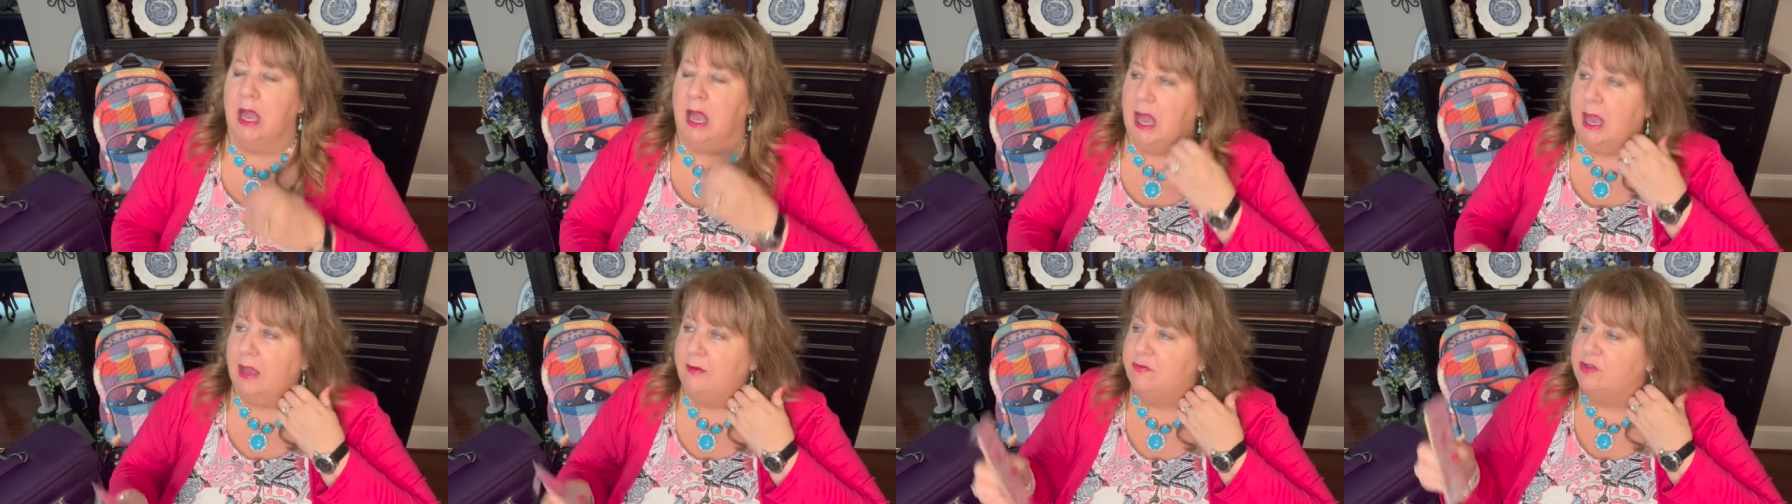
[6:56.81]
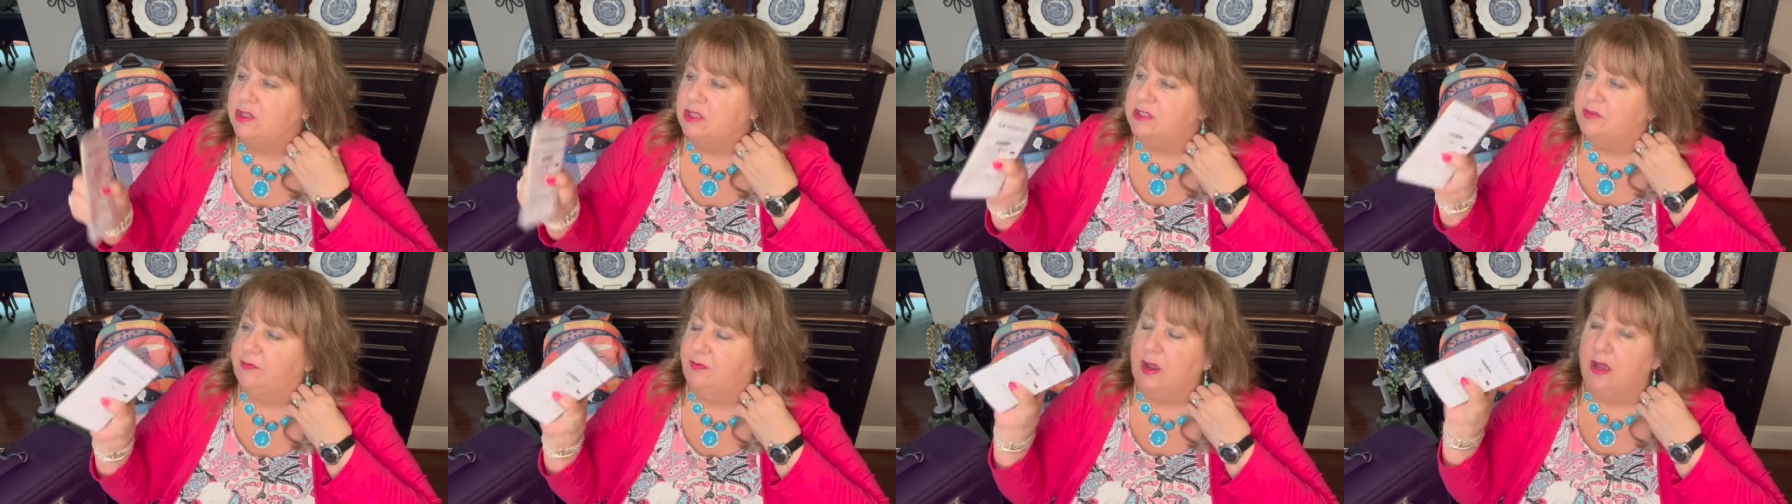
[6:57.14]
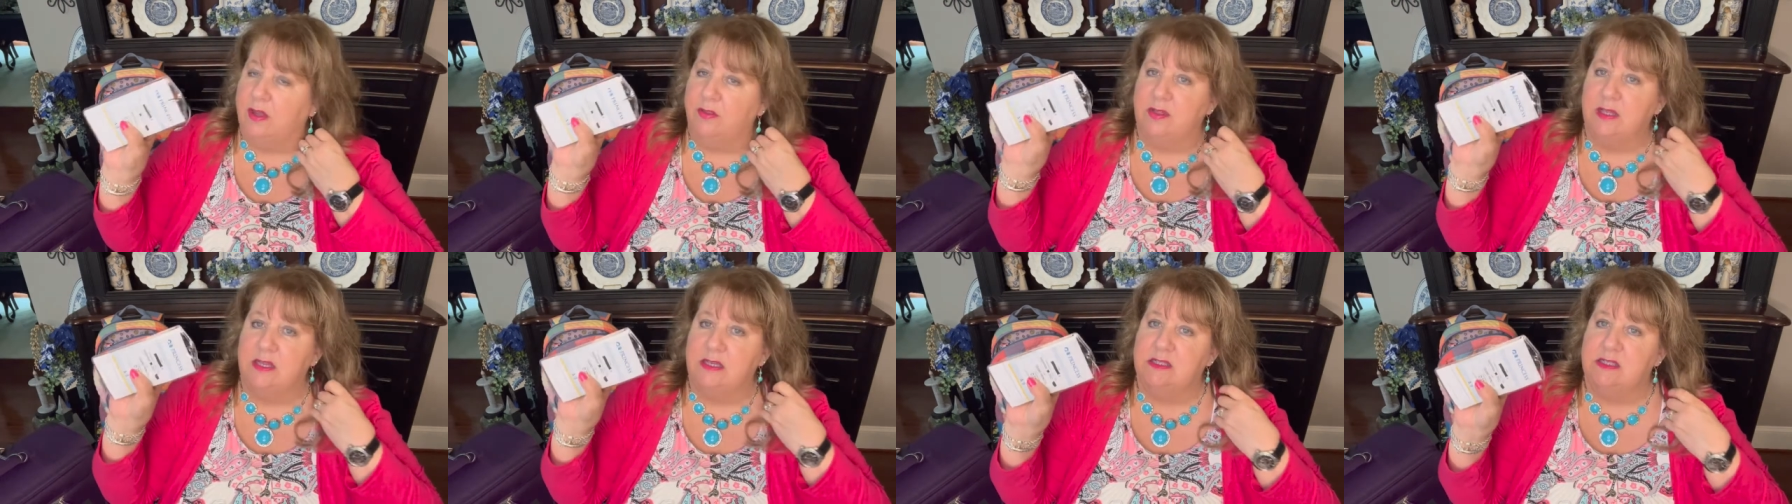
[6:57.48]
I've just
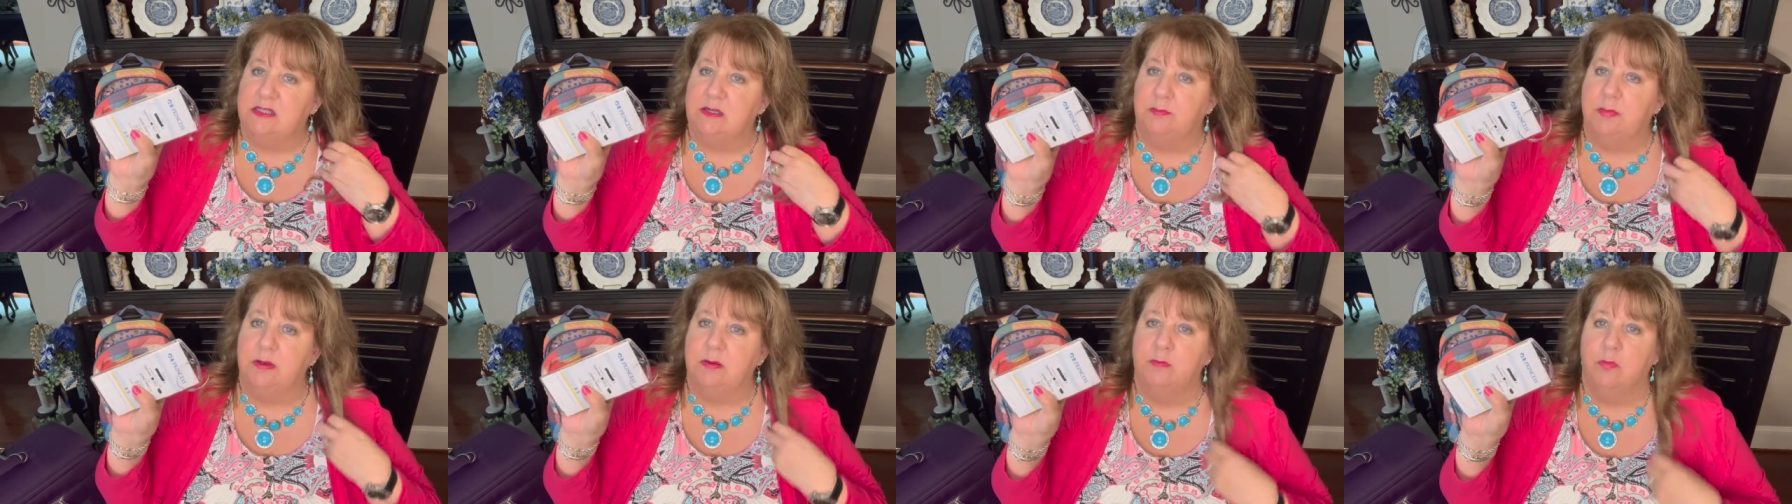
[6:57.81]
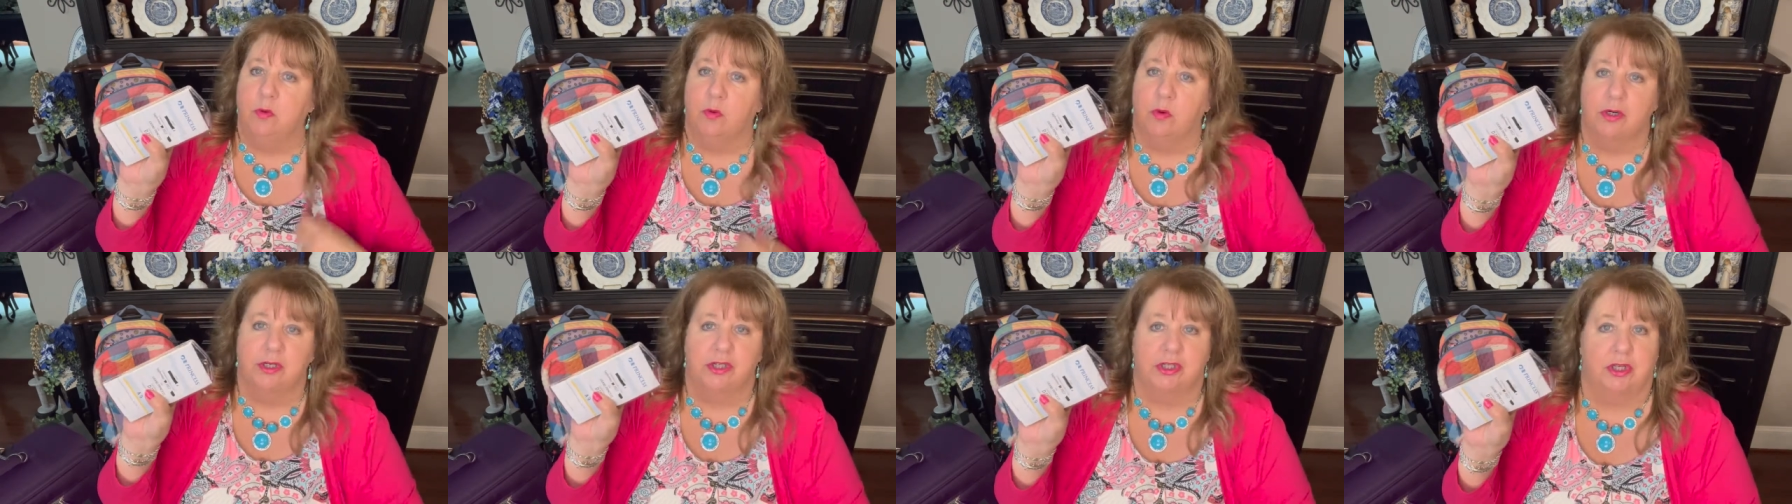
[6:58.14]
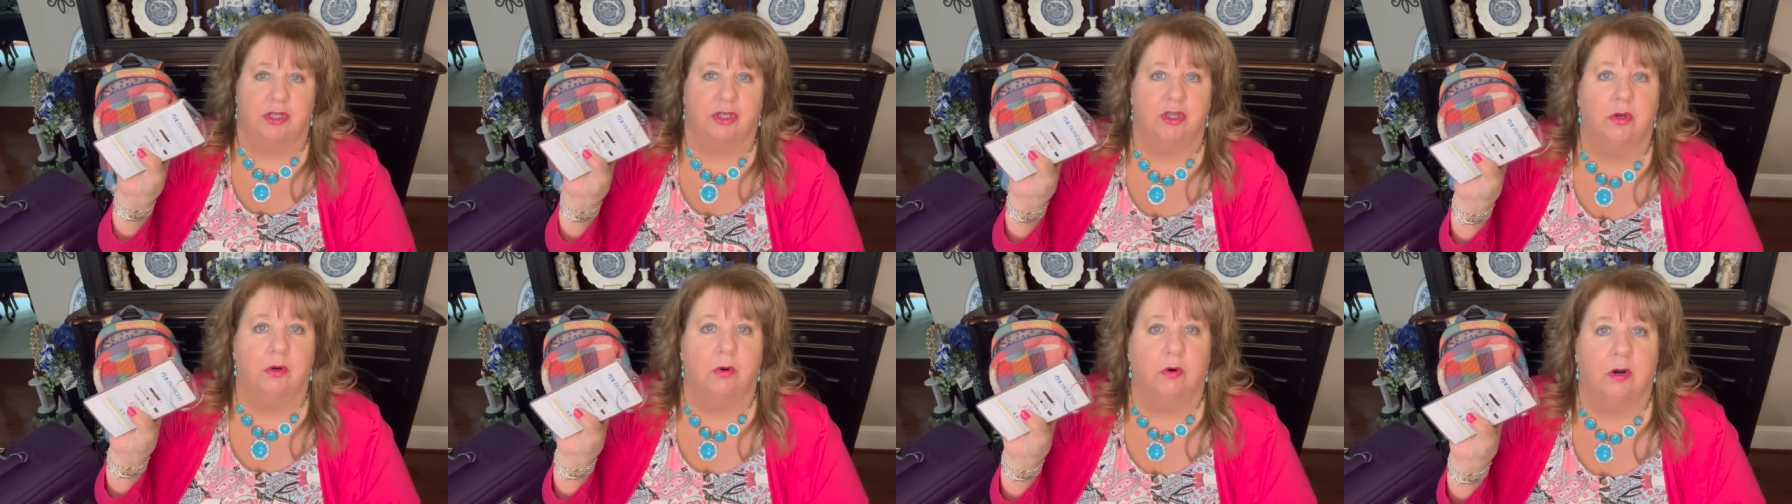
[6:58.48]
found these to be more
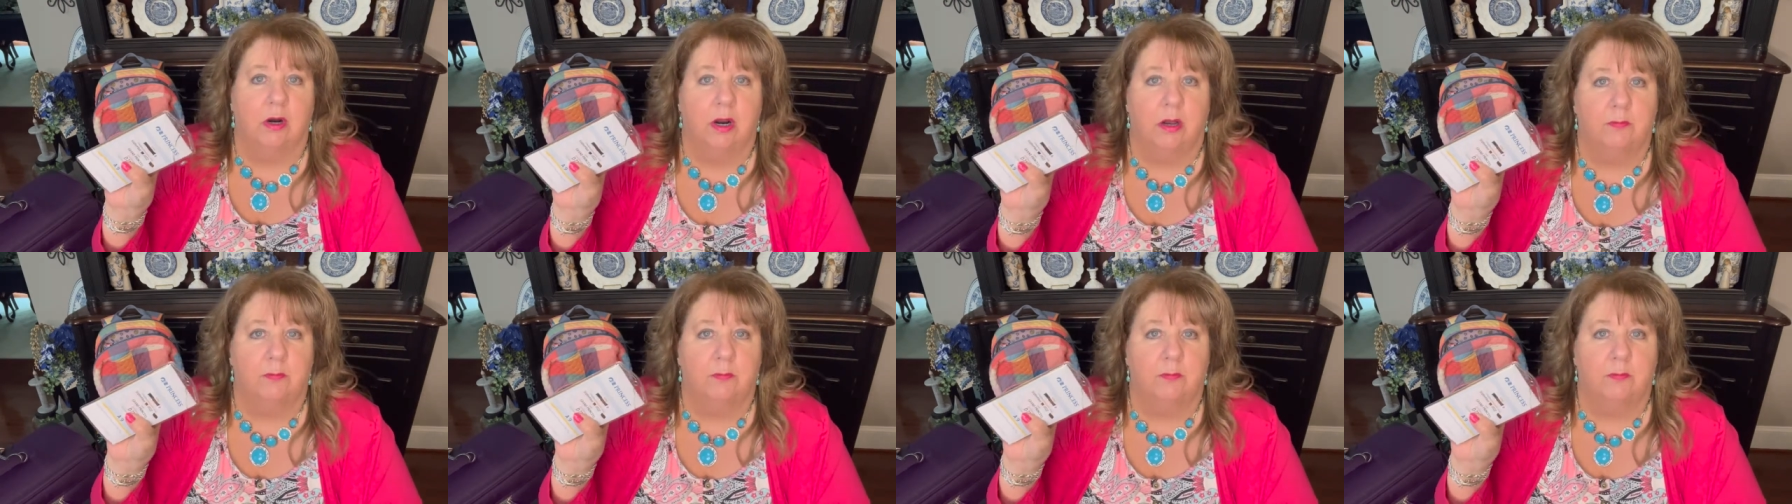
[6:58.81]
secure.